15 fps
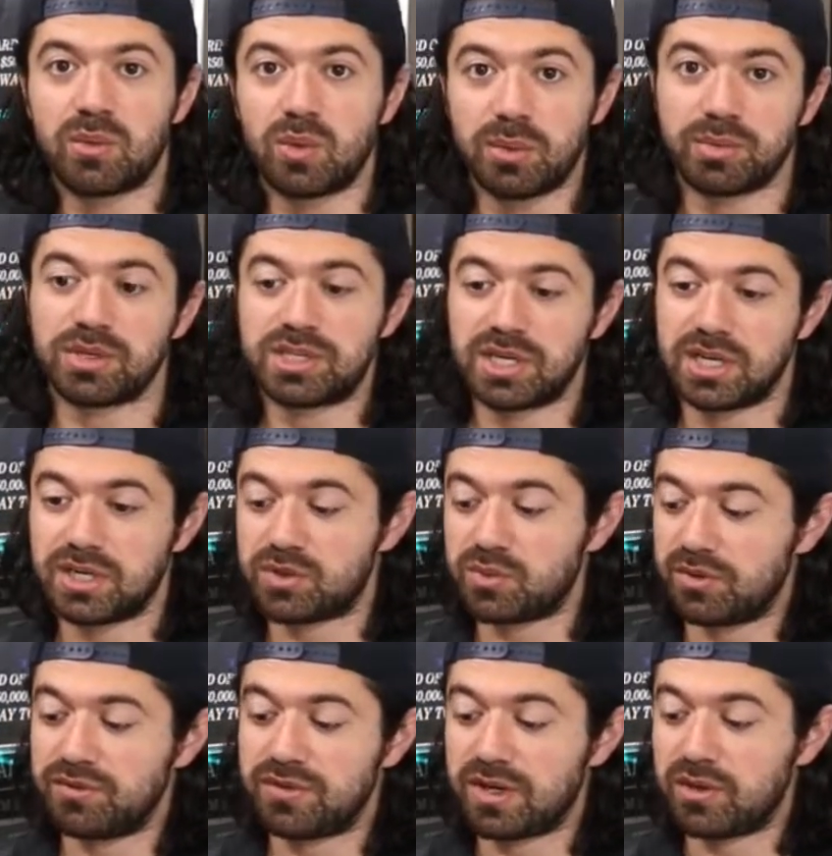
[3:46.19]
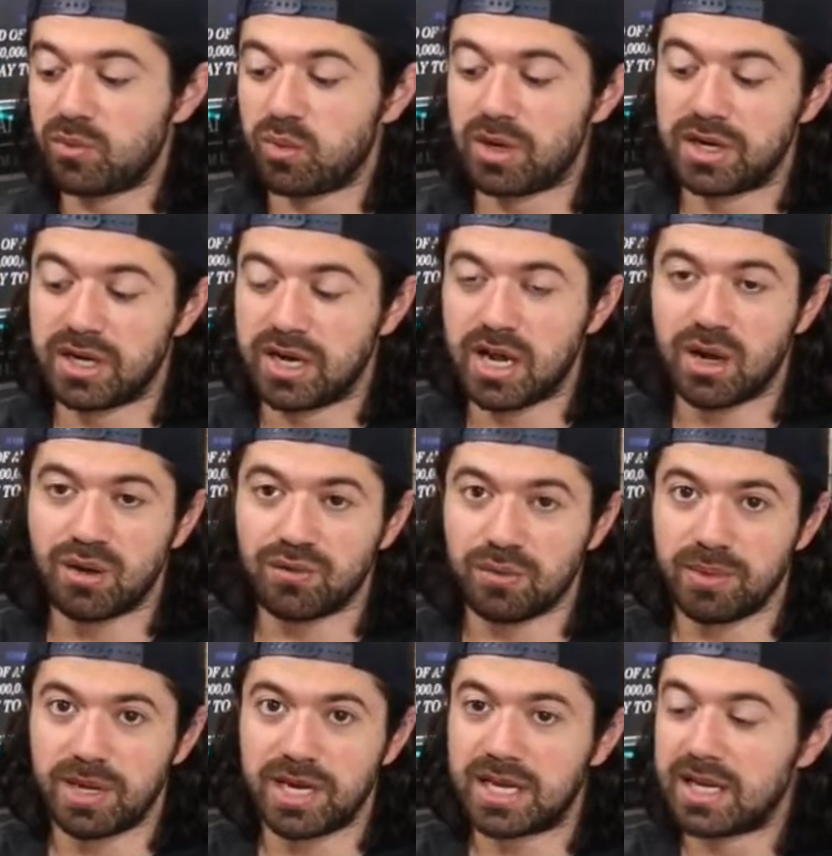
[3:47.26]
What percentage, one fifth, one in however
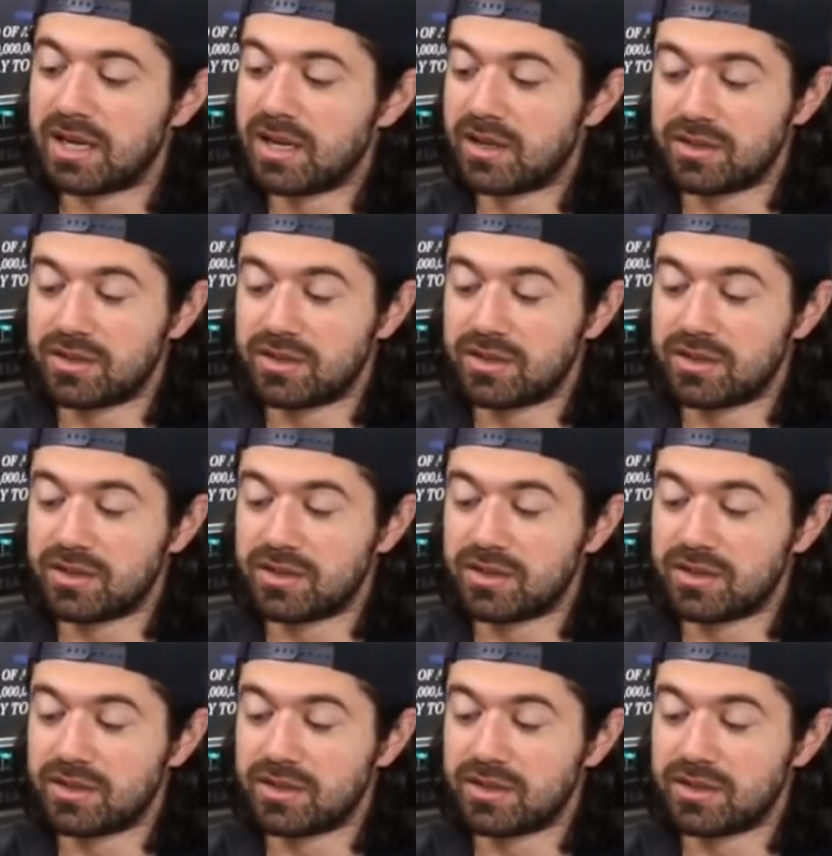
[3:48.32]
many,